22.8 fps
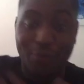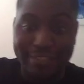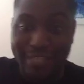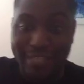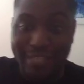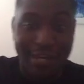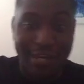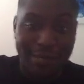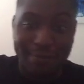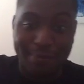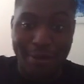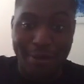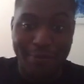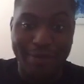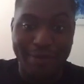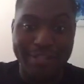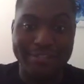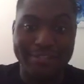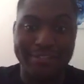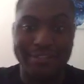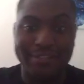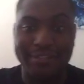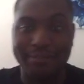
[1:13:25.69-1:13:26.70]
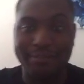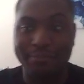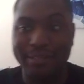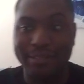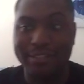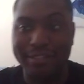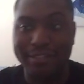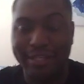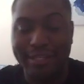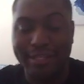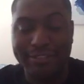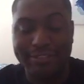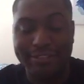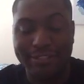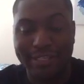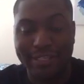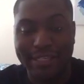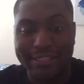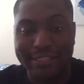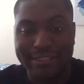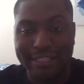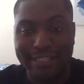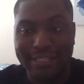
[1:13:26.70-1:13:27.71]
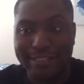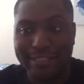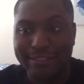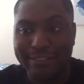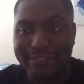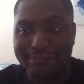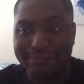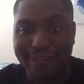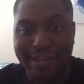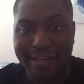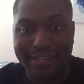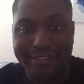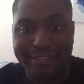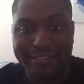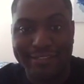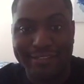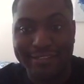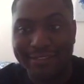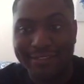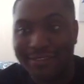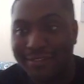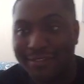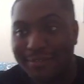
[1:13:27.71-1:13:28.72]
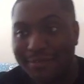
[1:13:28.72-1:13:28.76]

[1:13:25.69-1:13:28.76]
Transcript: his elbow into Ishii's face.